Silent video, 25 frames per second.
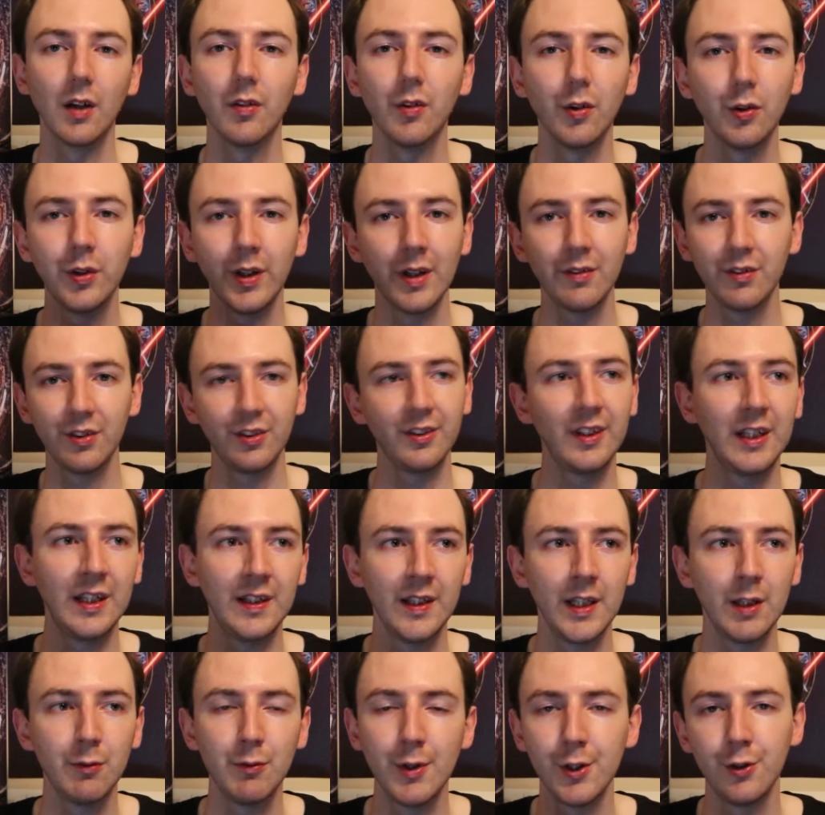I've only ever
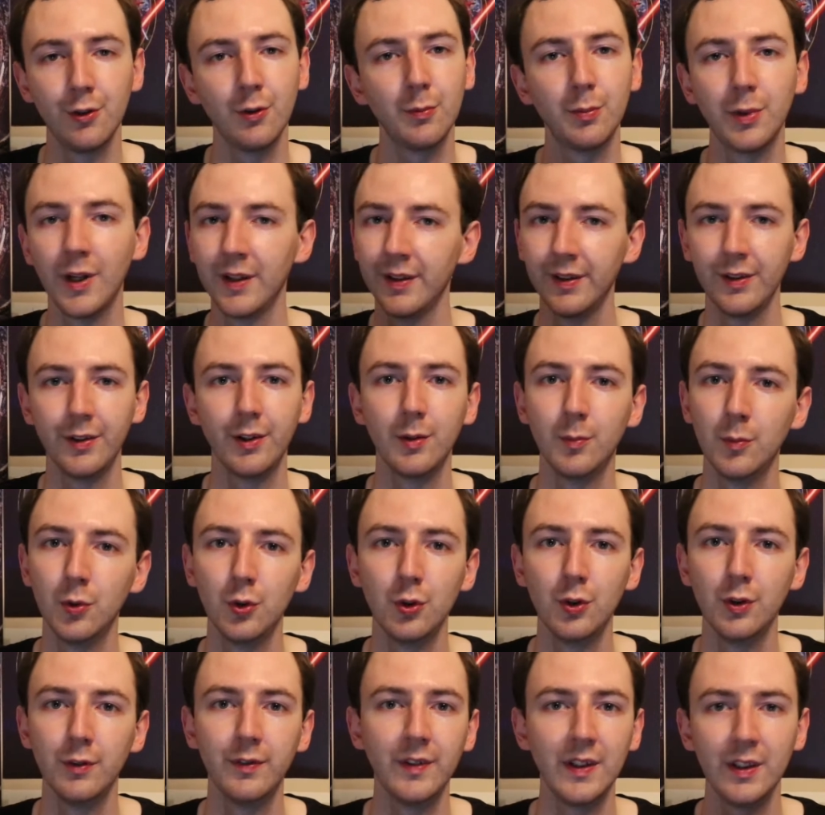seen the original Predator
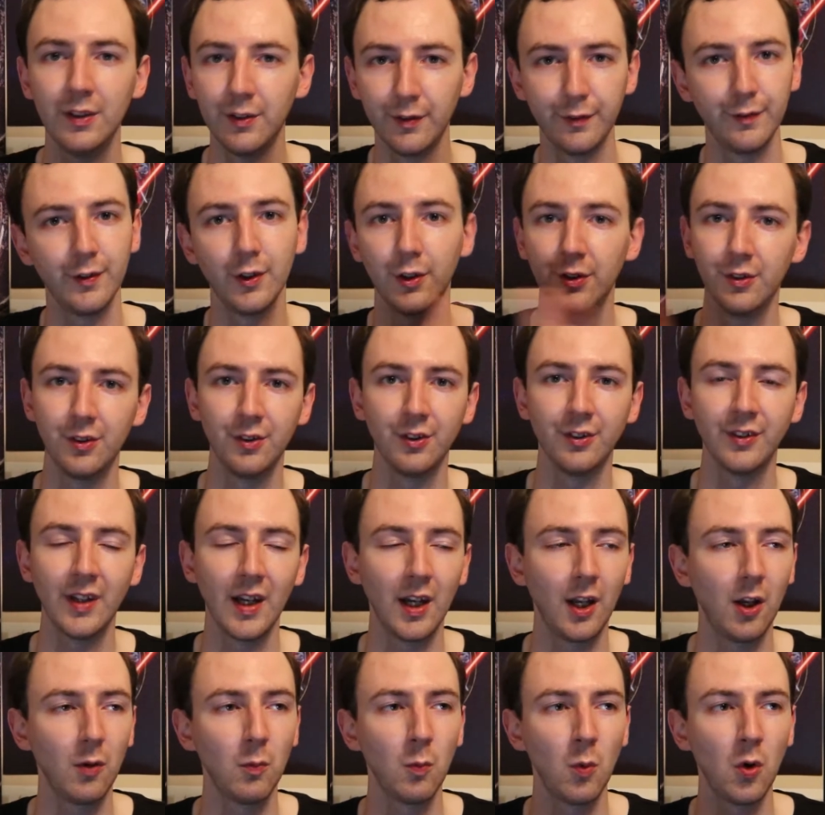movies, the first and
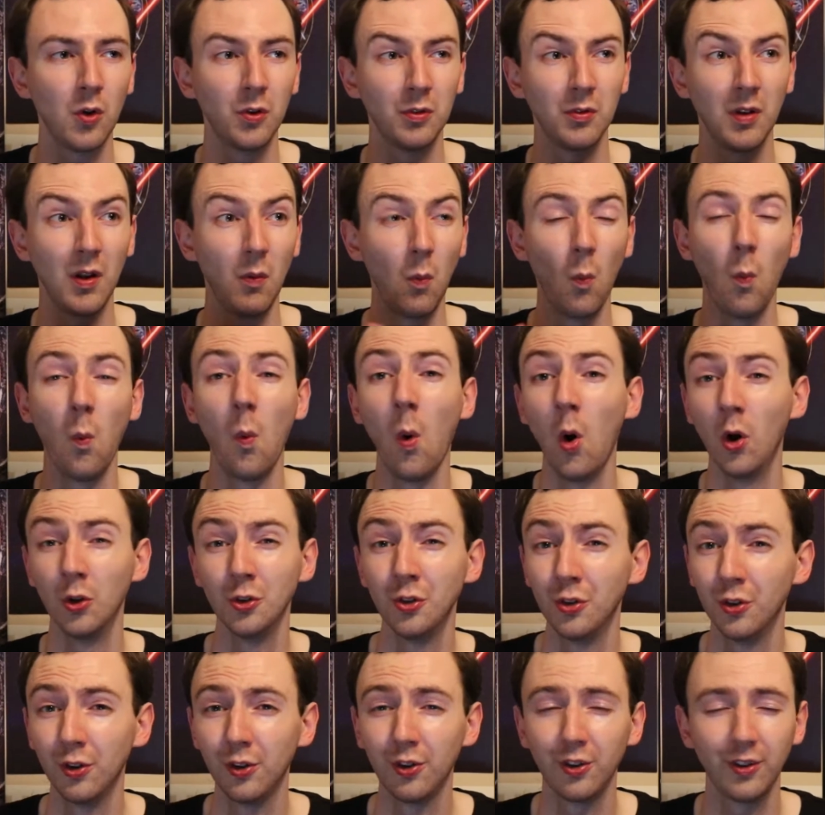second one, like
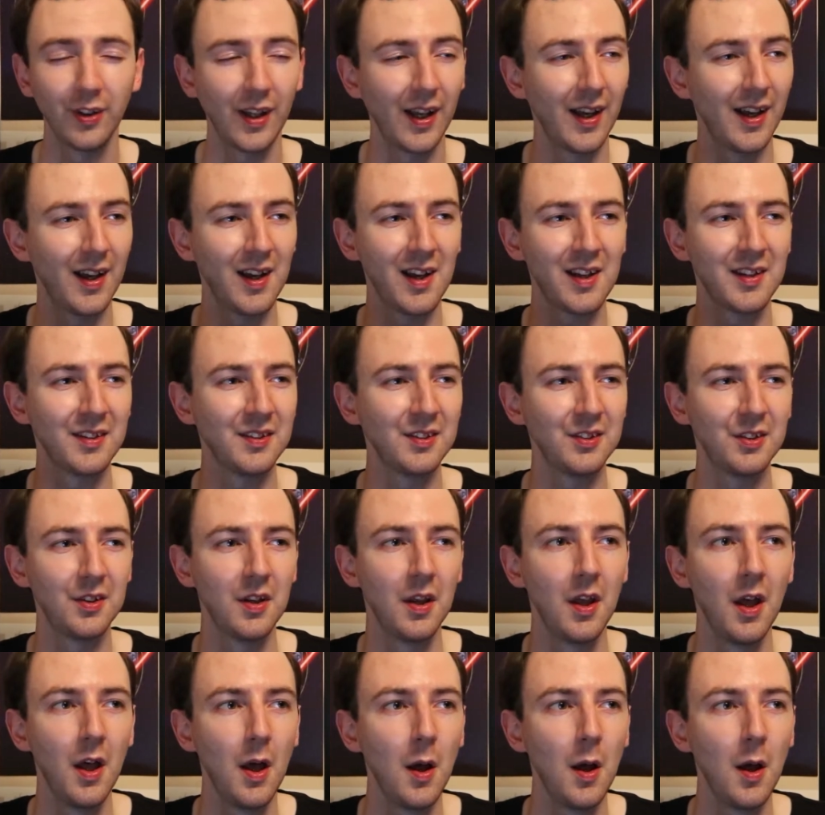once, and